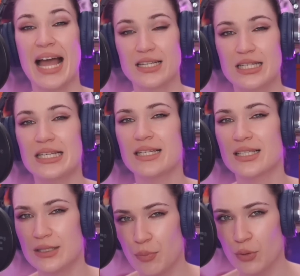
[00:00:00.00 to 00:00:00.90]

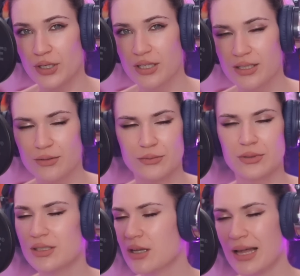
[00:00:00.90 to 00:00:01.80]
anti-supporter.
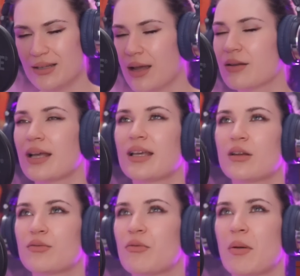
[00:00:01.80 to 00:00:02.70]
What is it? I
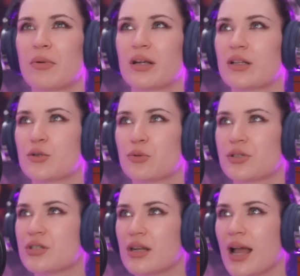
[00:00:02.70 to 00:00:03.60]
cannot remember English
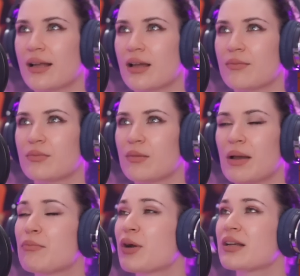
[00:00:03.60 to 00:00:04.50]
words today.
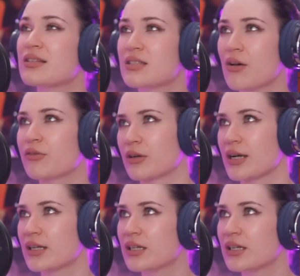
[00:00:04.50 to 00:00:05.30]
My brain is suffering.